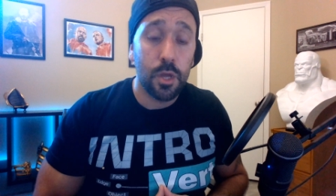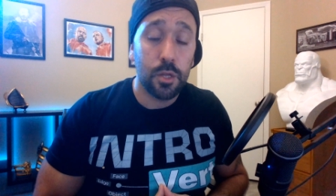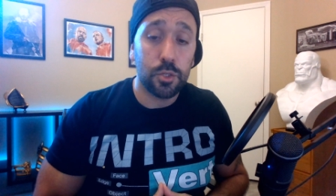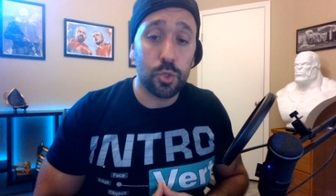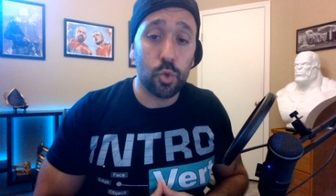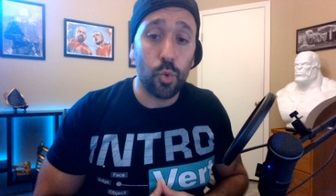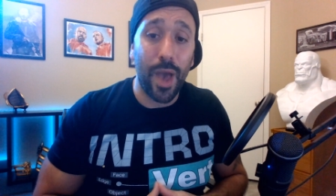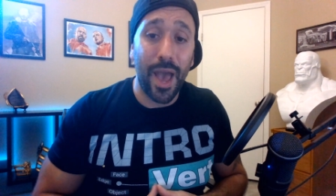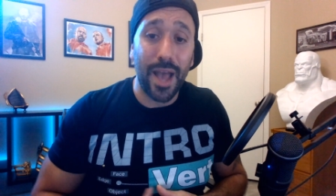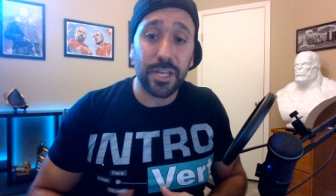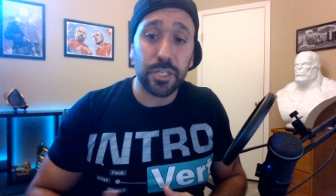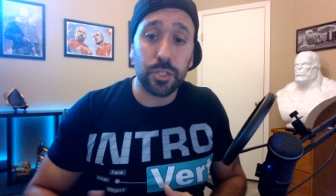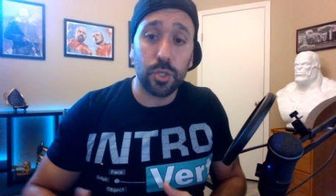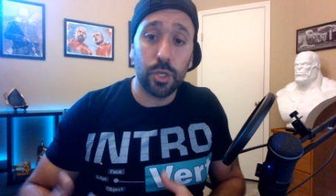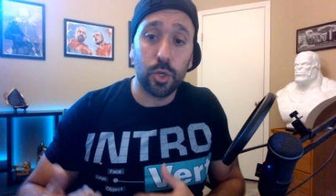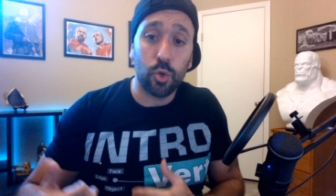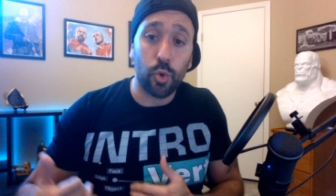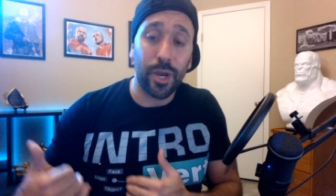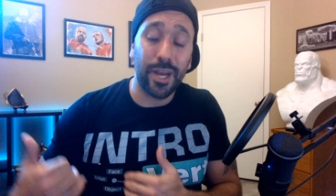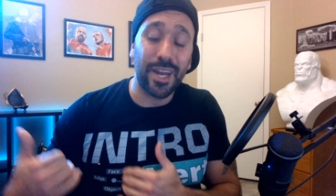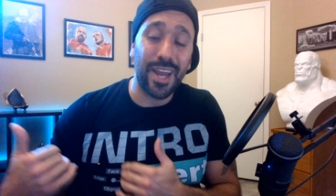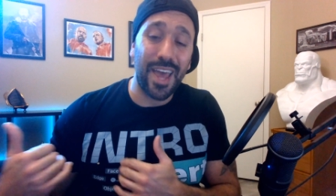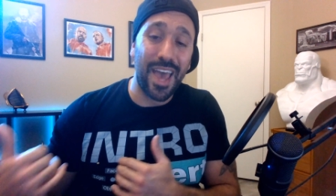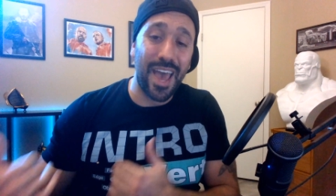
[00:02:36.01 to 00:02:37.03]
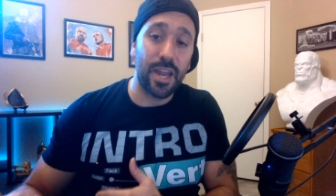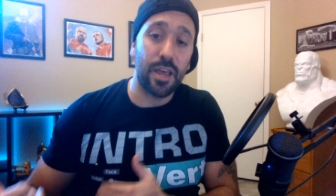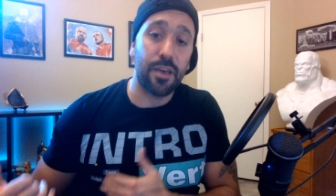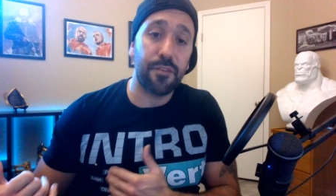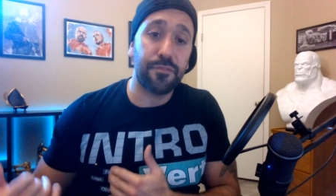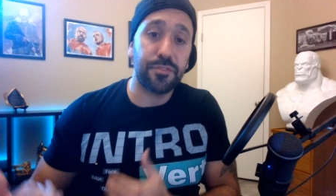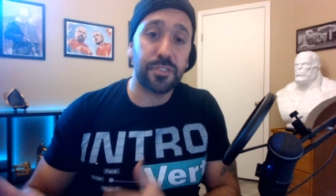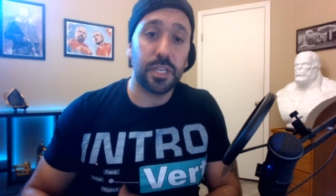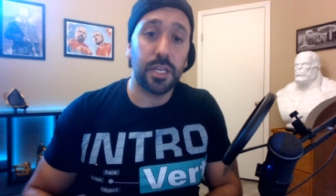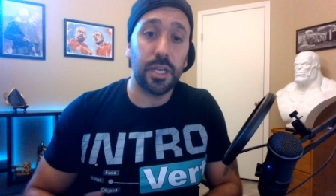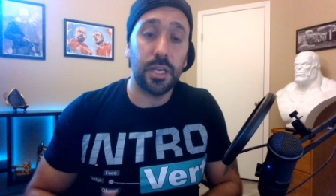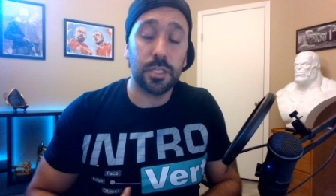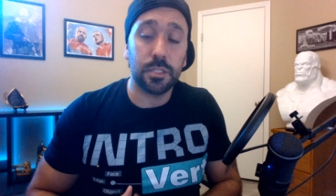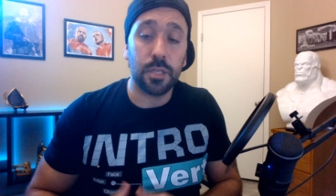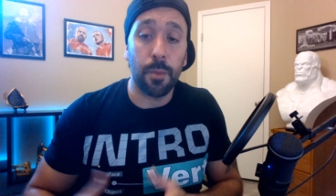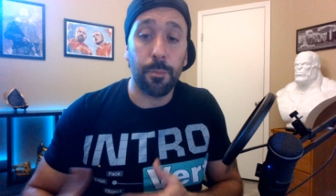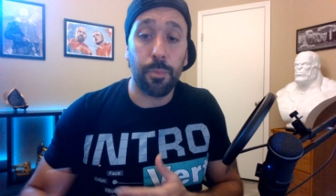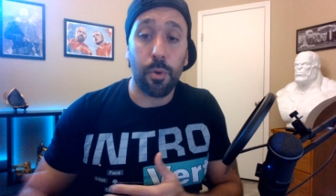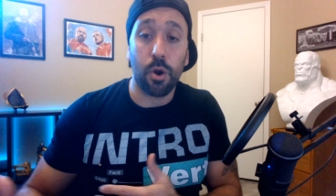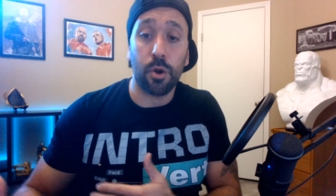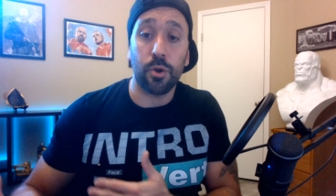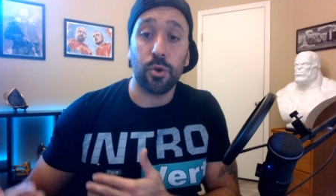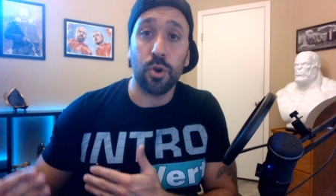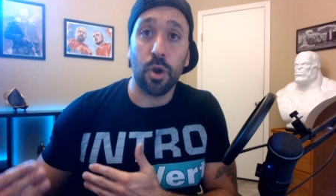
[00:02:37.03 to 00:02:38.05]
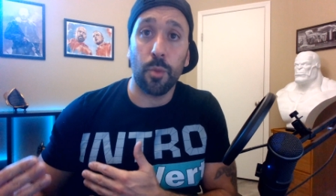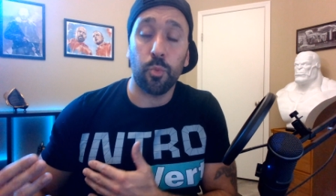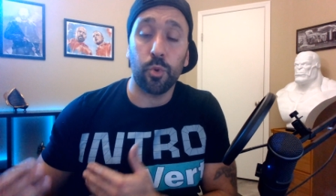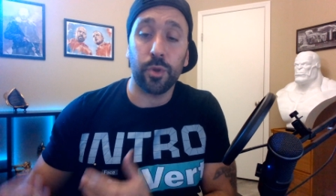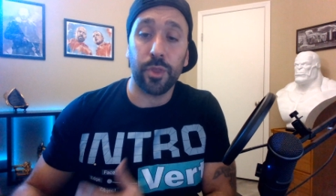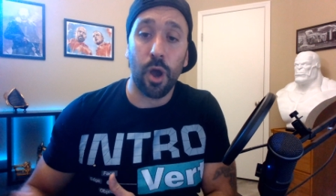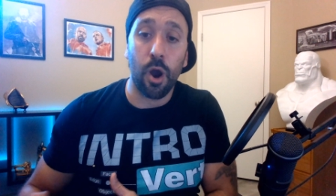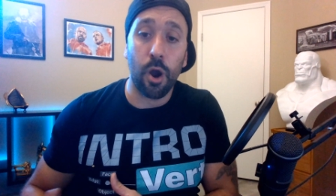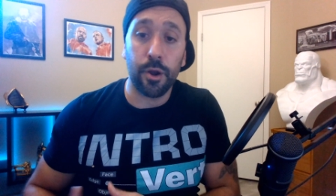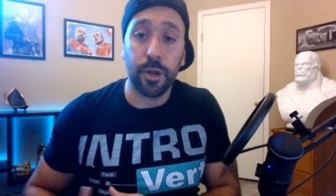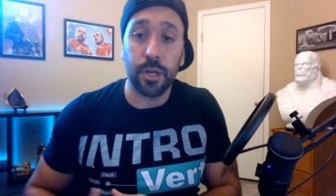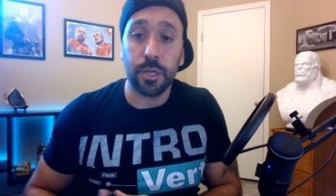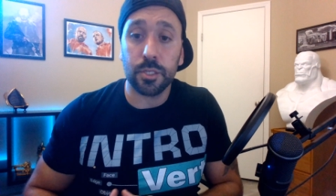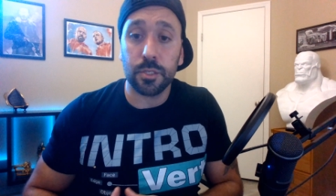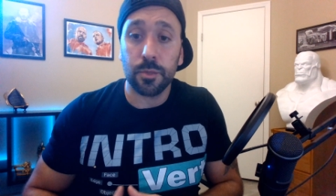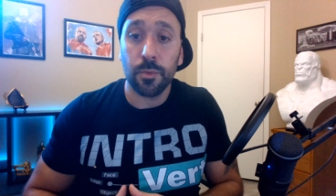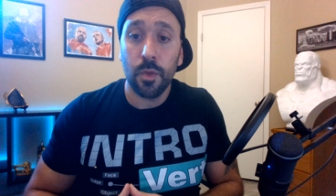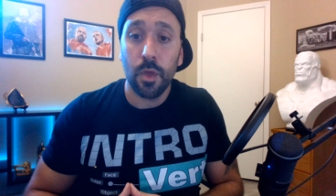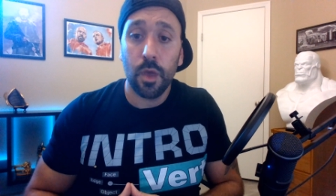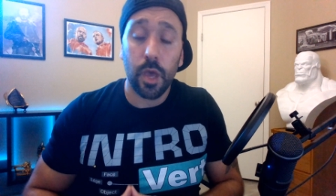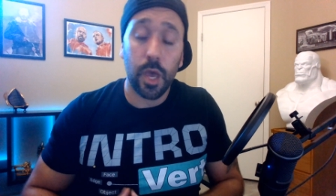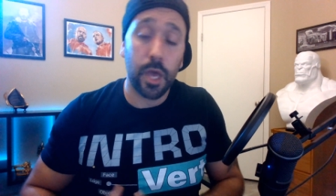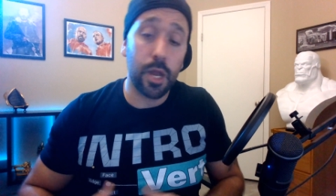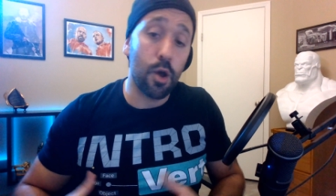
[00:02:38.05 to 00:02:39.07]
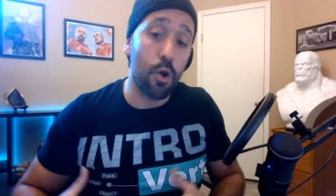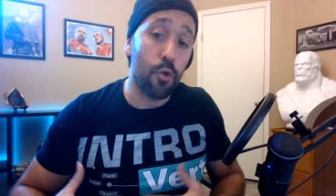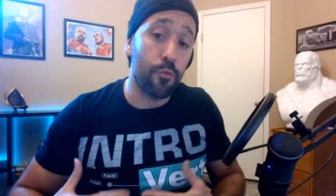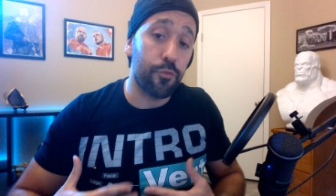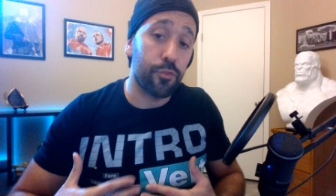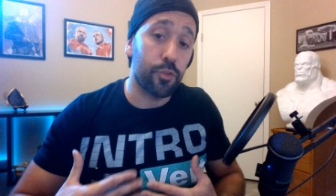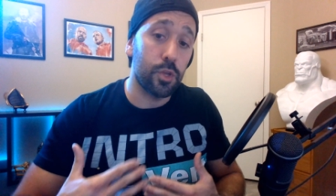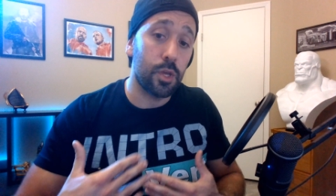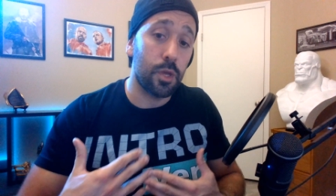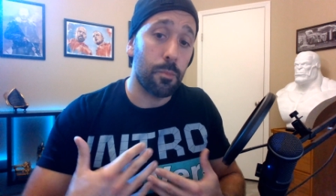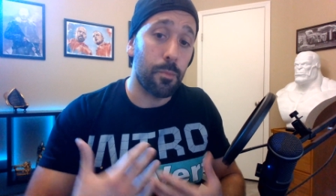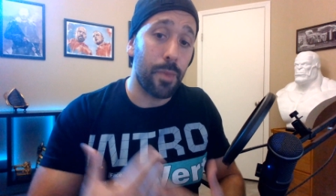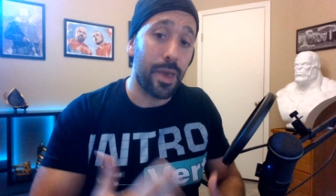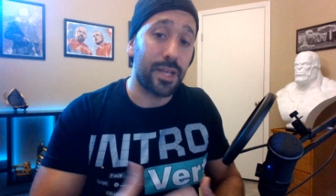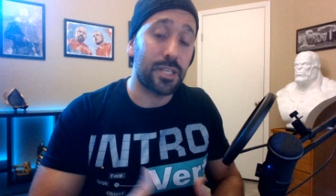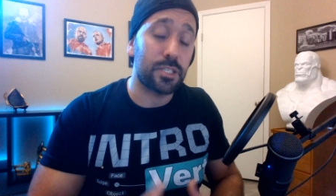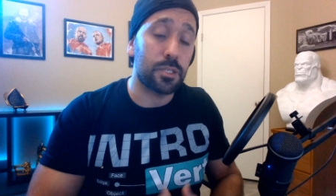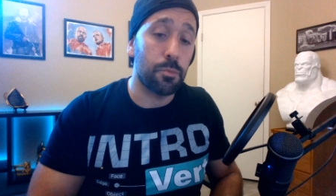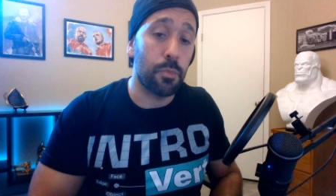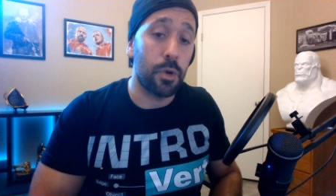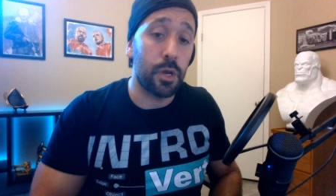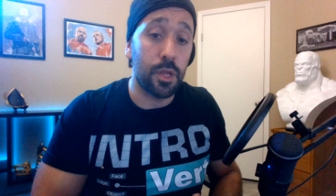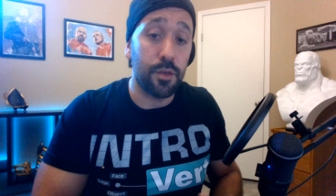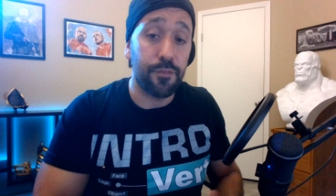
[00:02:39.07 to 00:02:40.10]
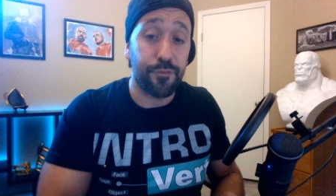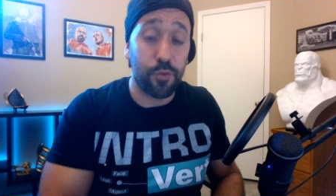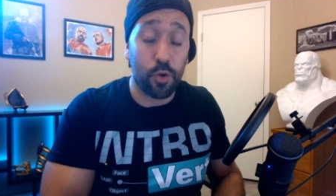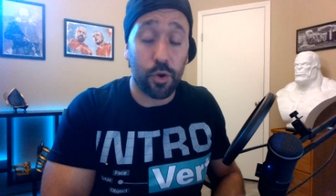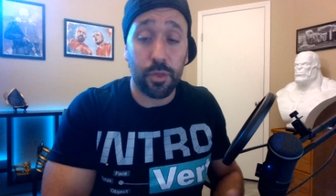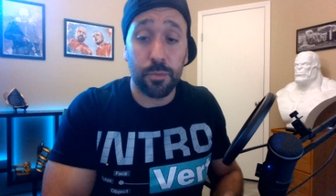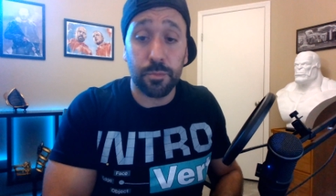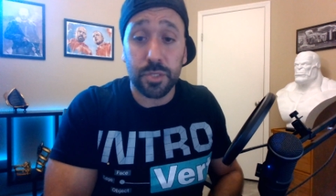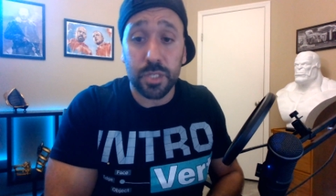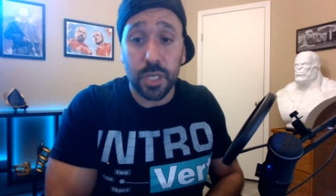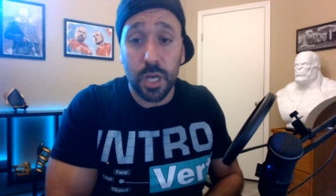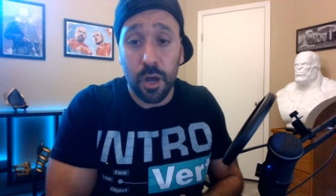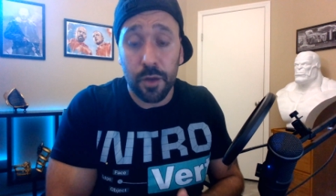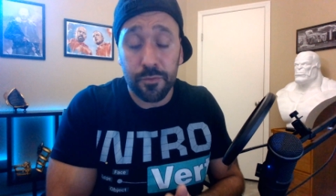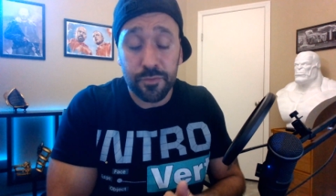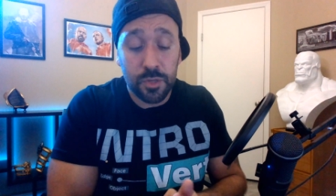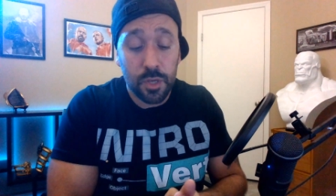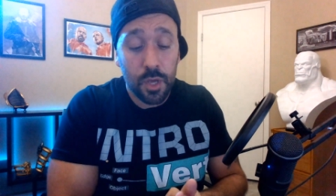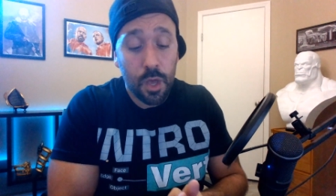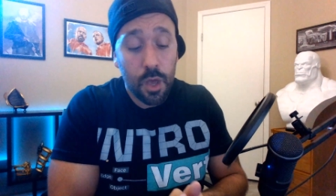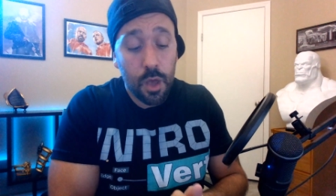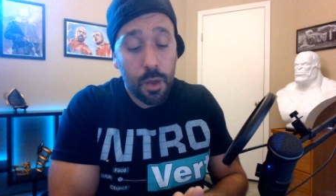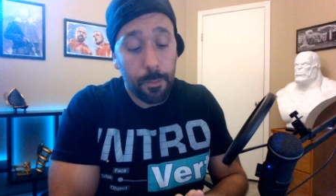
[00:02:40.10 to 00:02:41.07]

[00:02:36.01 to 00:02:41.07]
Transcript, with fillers: to actually create NFTs and partner up with artists and hopefully make some money for themselves